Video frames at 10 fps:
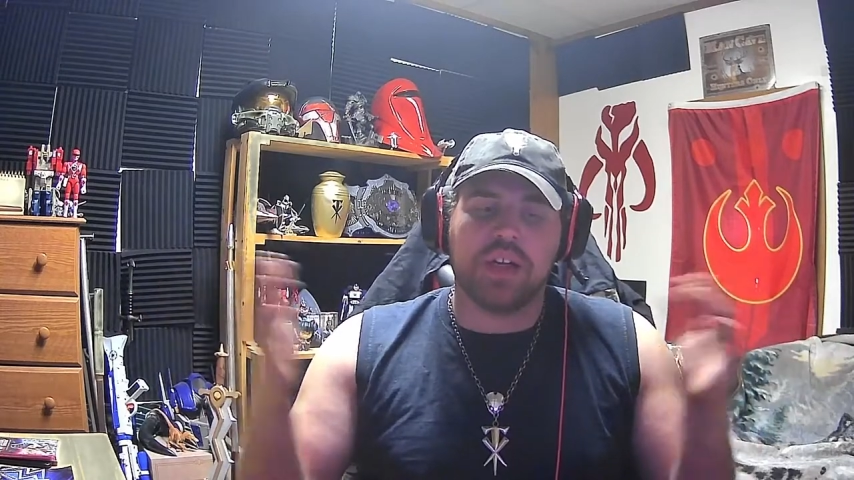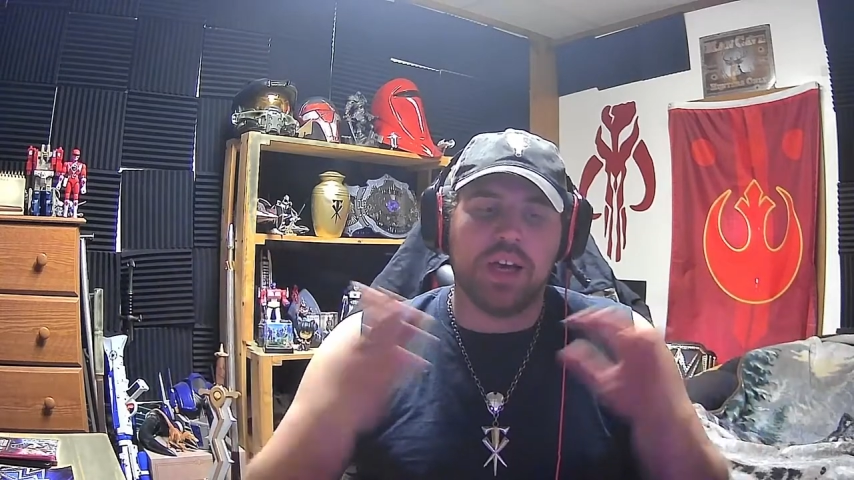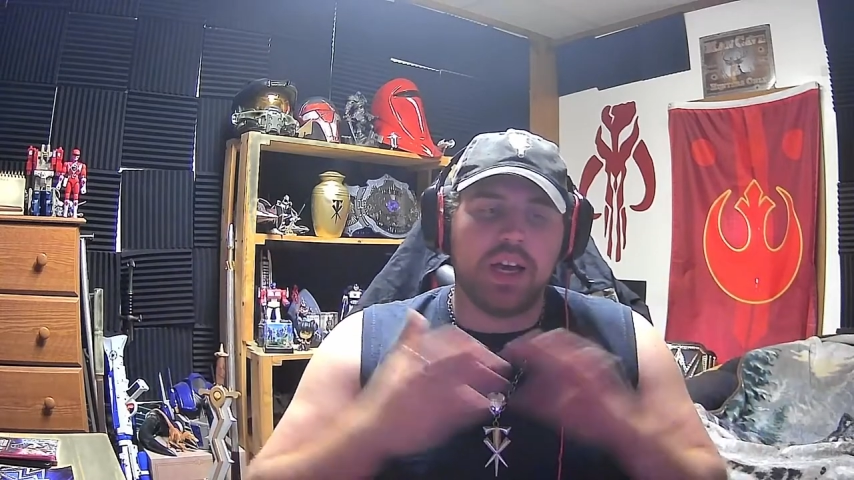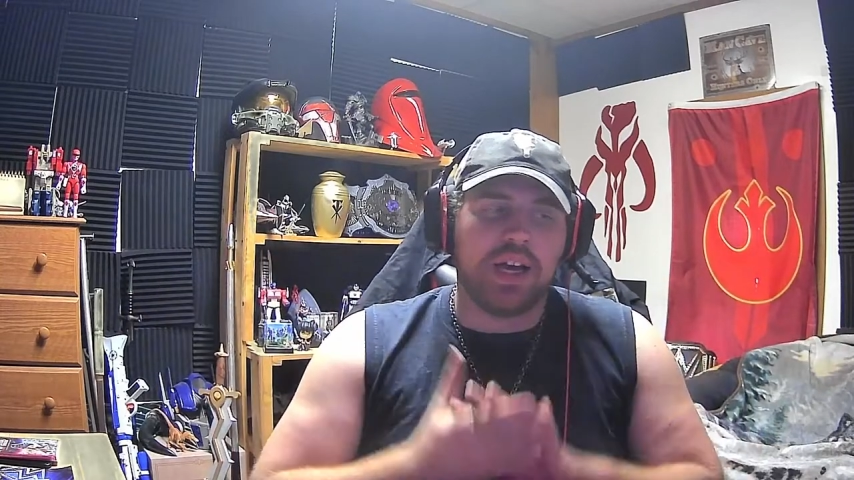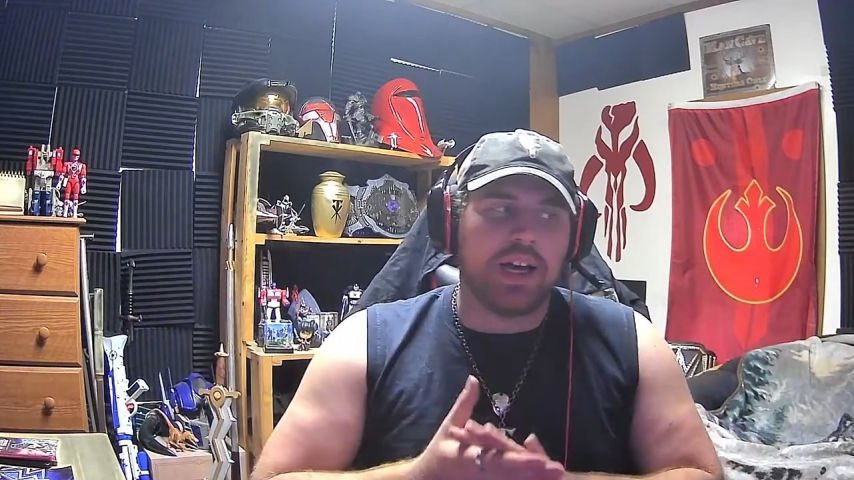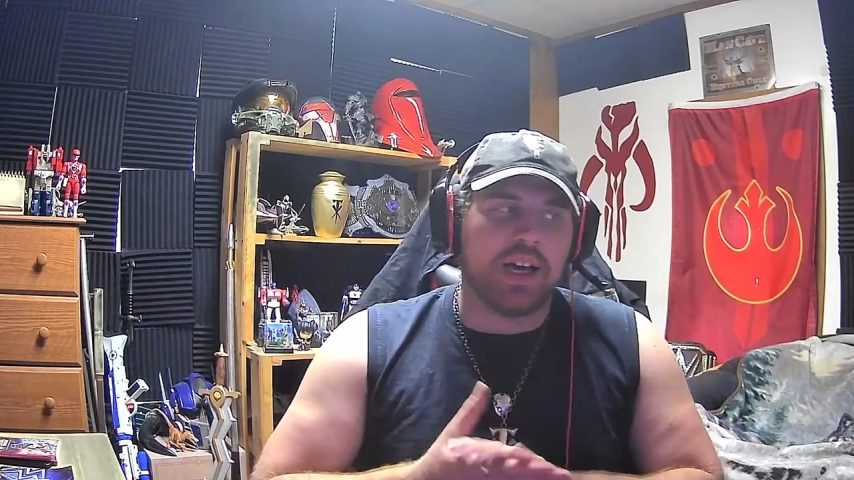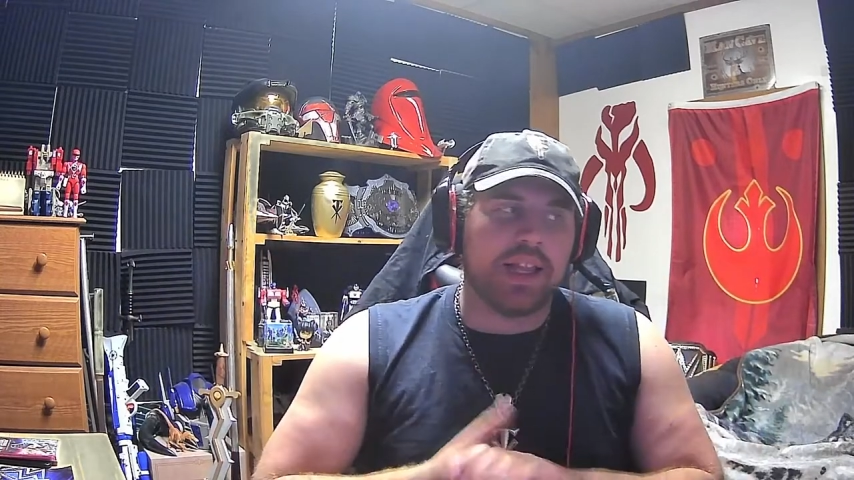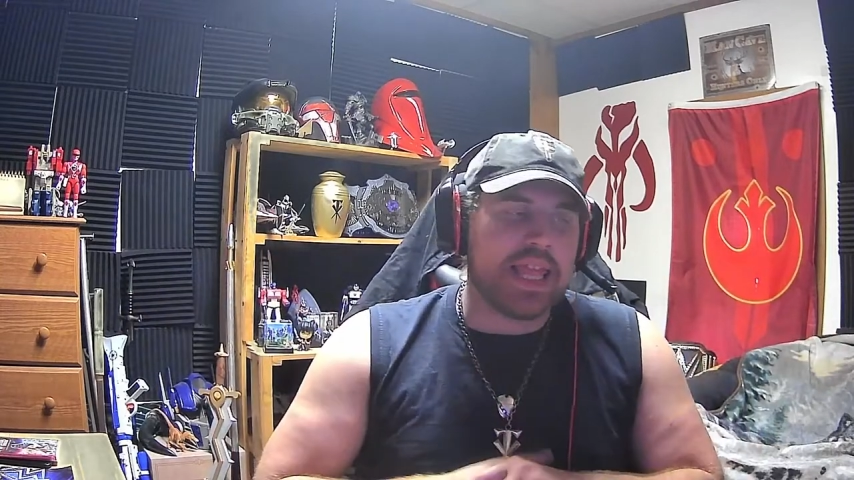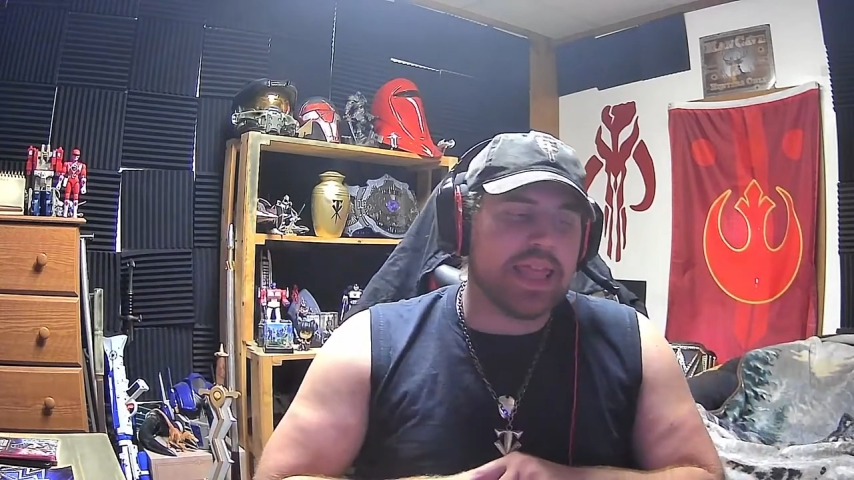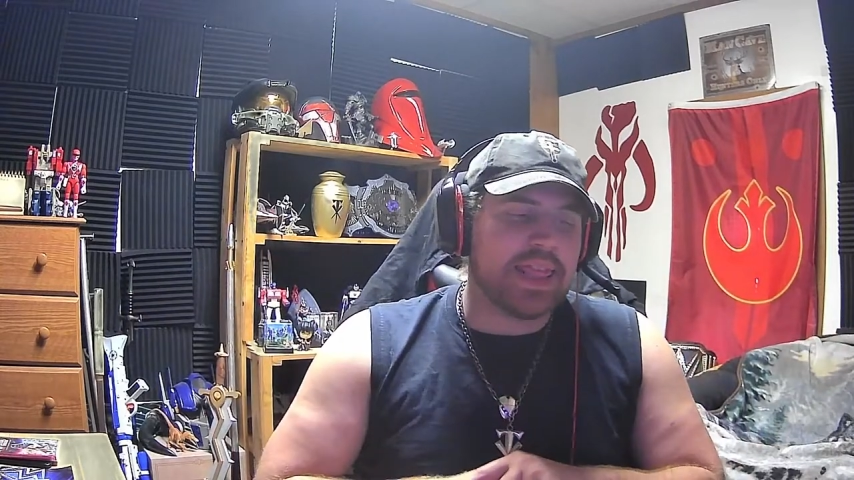uh,
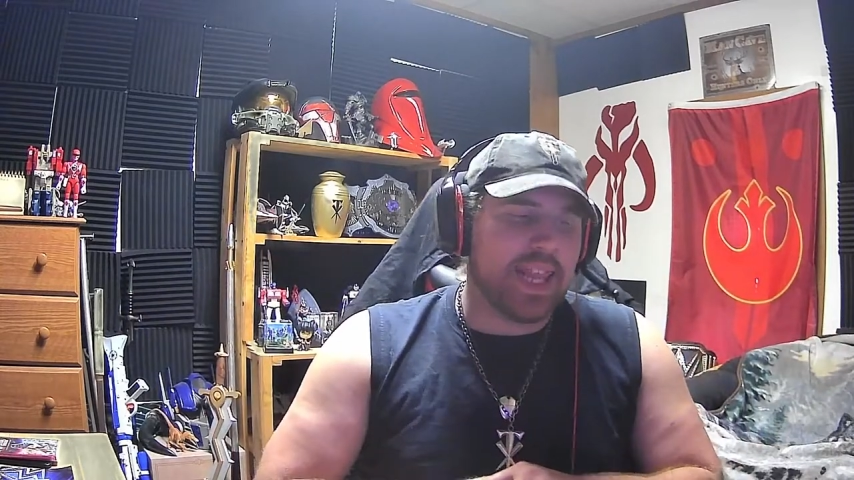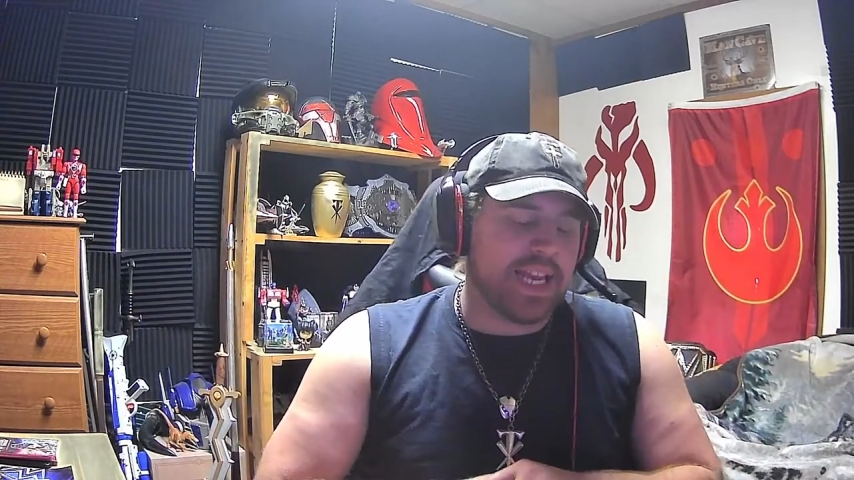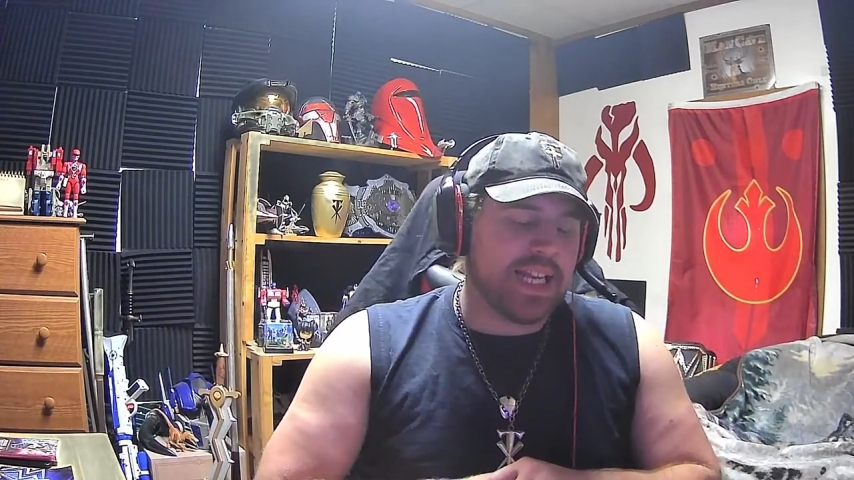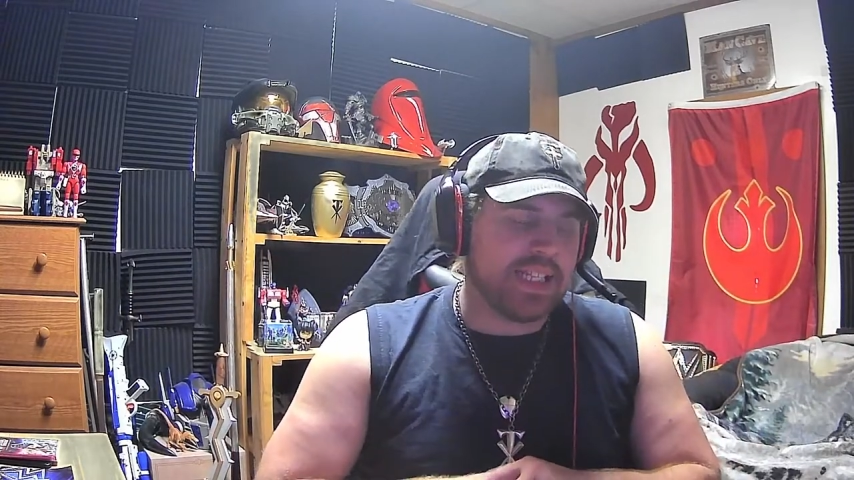that is